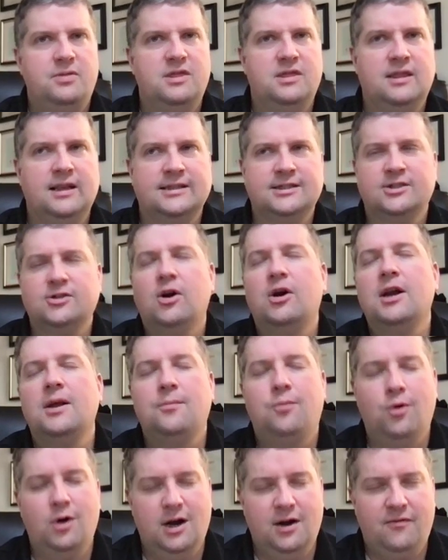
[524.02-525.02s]
the starting
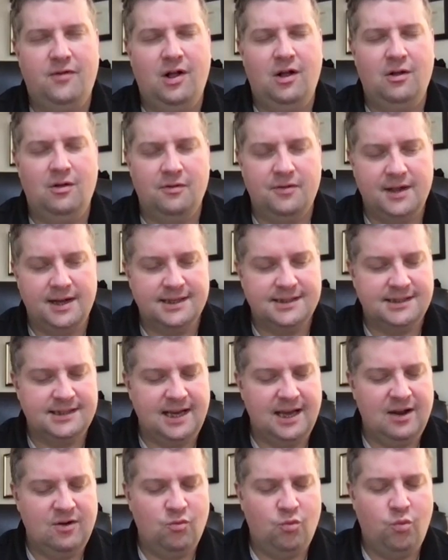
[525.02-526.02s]
point of all of this
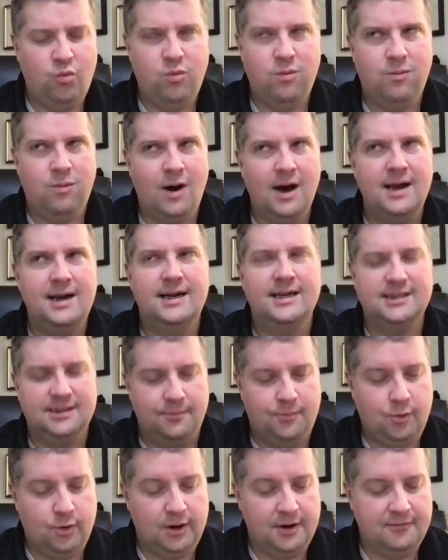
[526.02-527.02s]
and what is
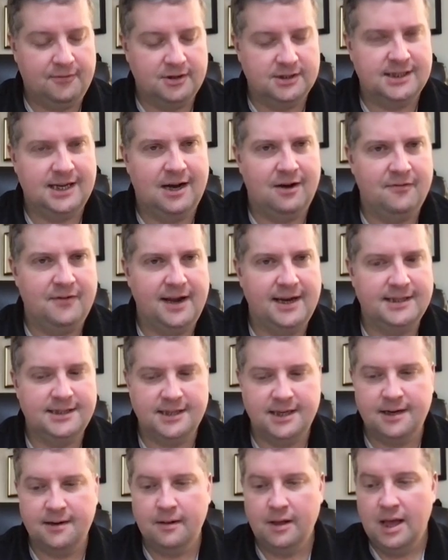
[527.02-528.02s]
important for
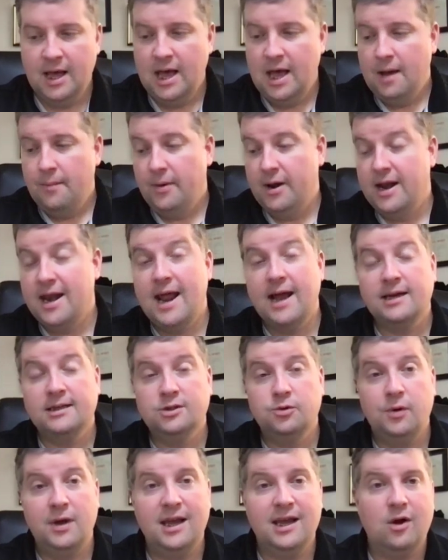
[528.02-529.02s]
salvation. But next
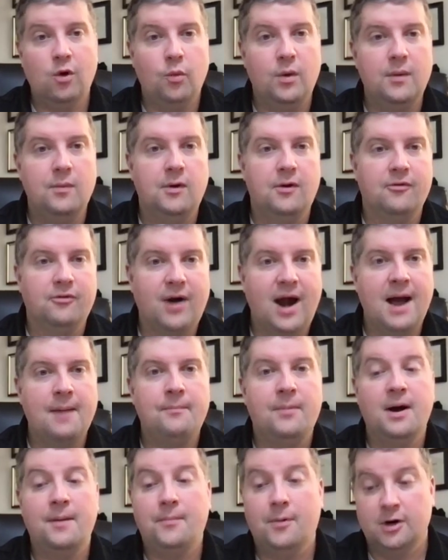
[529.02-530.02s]
week, we will
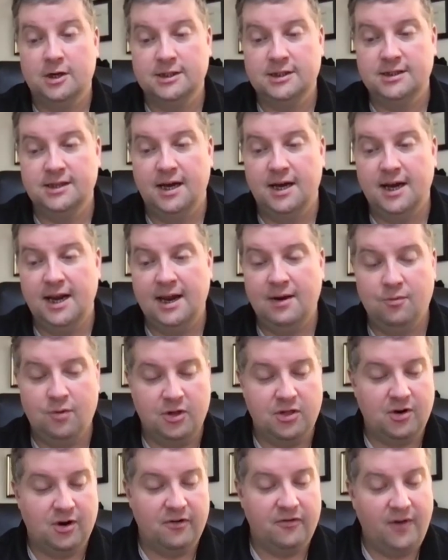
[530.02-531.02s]
wrap up our study
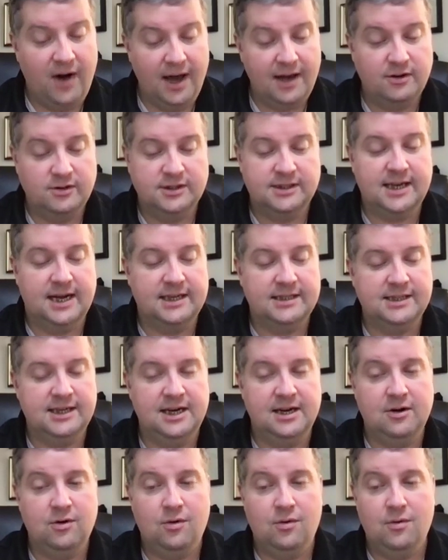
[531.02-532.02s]
with our final
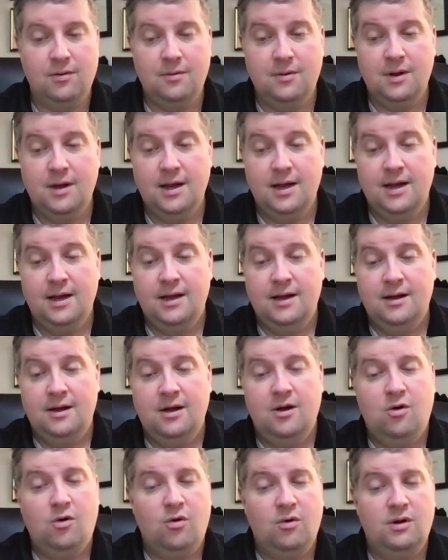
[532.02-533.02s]
session,
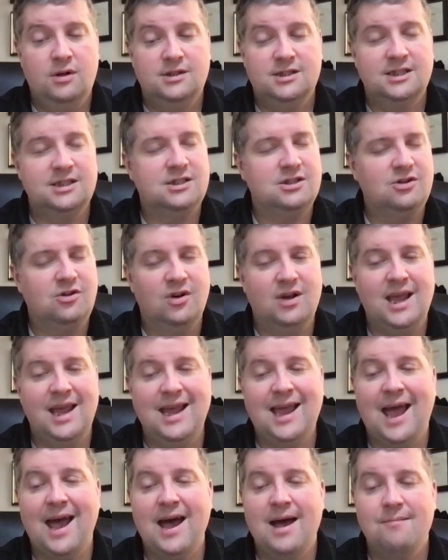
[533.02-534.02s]
just
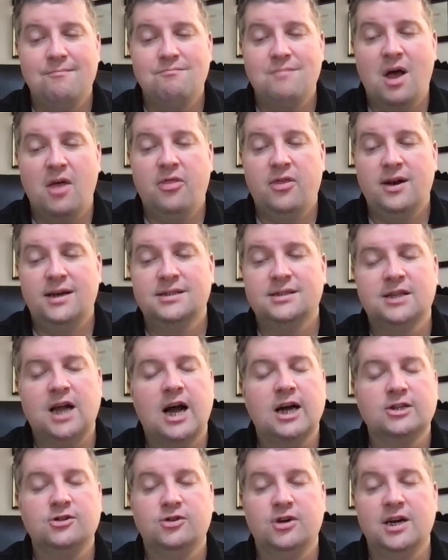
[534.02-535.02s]
looking at Methodist
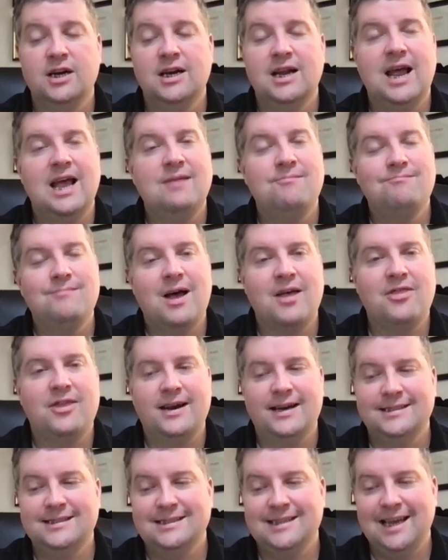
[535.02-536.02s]
doctrine and
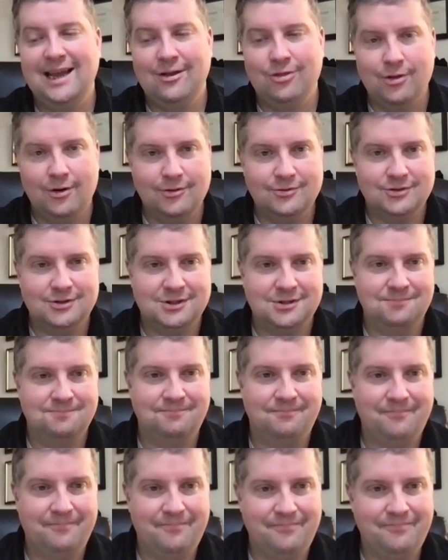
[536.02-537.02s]
Methodist ethos.
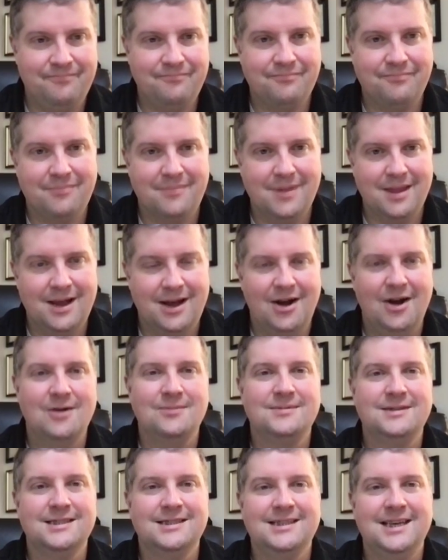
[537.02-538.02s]
I
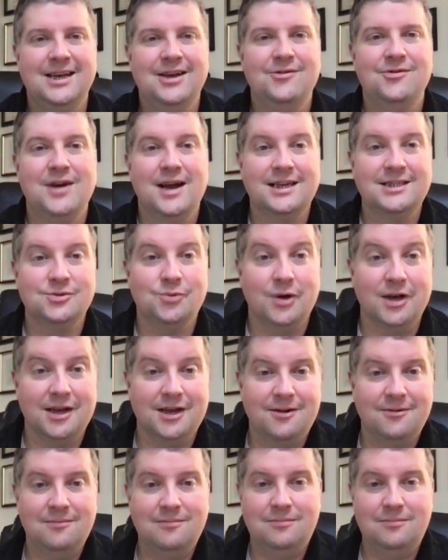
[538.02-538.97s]
hope to see you next week.